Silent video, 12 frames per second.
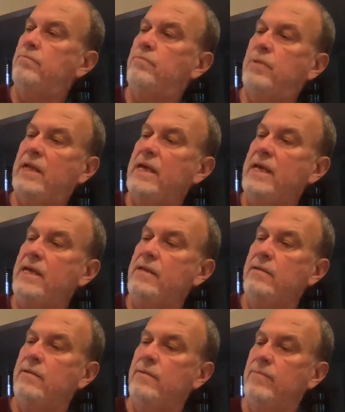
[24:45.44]

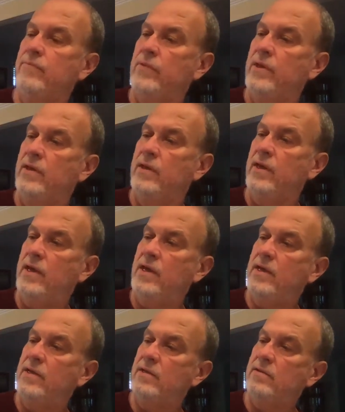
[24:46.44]
plan.
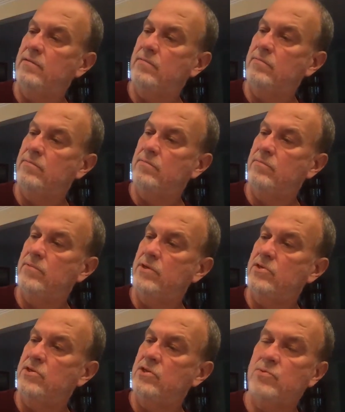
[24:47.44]
And
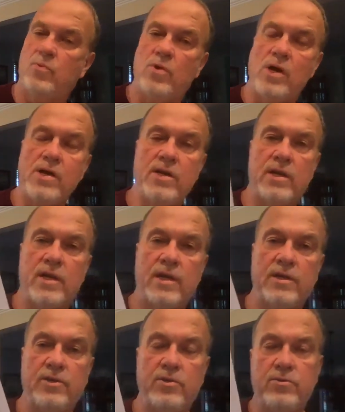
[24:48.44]
this is one that I
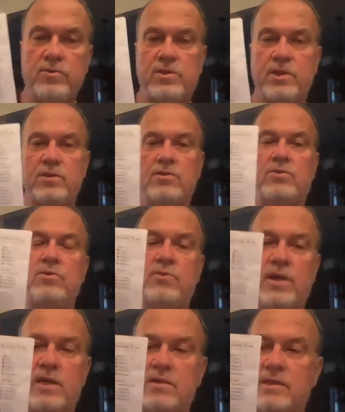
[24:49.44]
used in
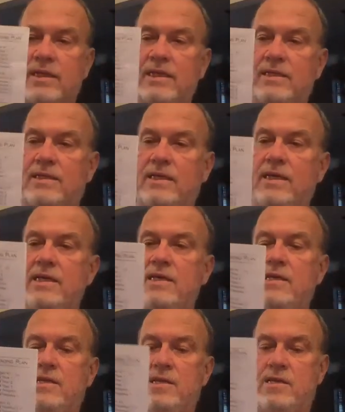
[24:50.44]
2018,
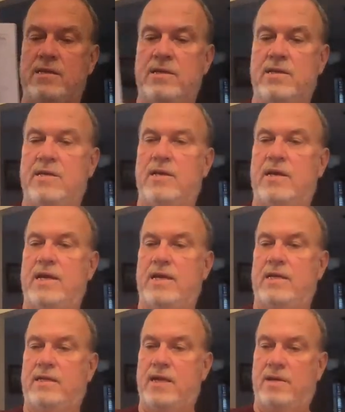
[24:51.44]
and then I had
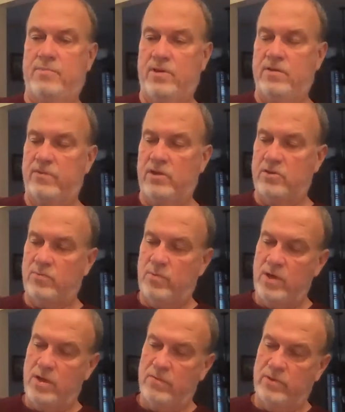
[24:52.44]
a copy of it as
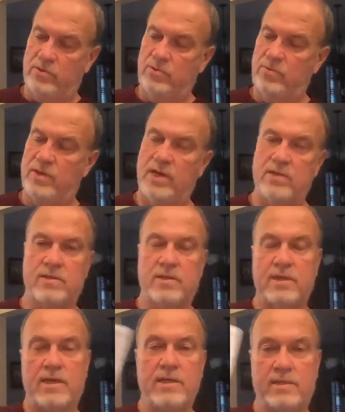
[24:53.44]
well in
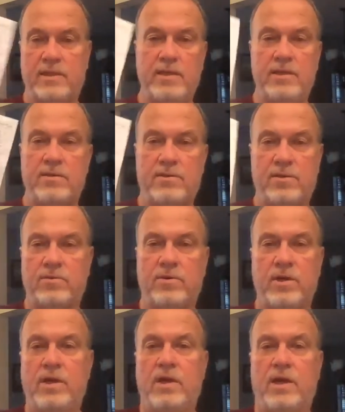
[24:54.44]
2019. So
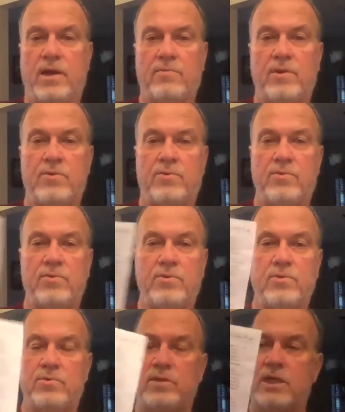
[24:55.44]
I read through the
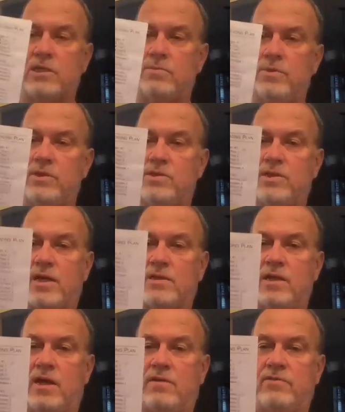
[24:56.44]
New Testament, checked
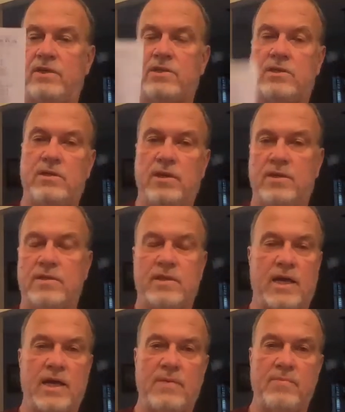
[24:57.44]
off each
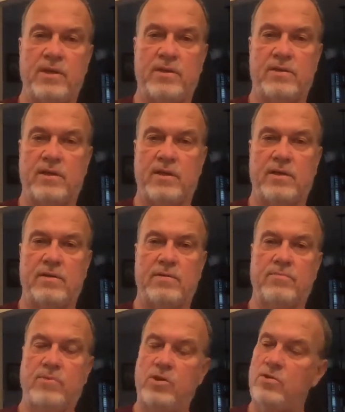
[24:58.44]
time that uh,
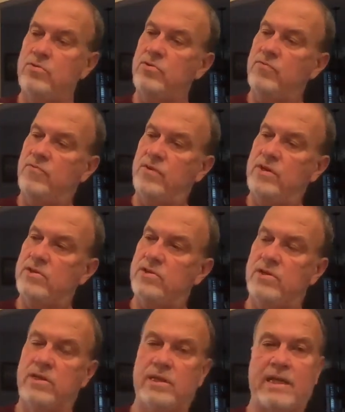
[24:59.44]
you know you finished
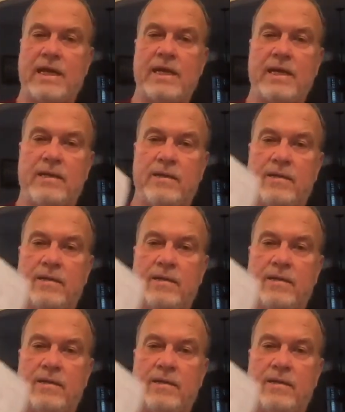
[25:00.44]
in a day.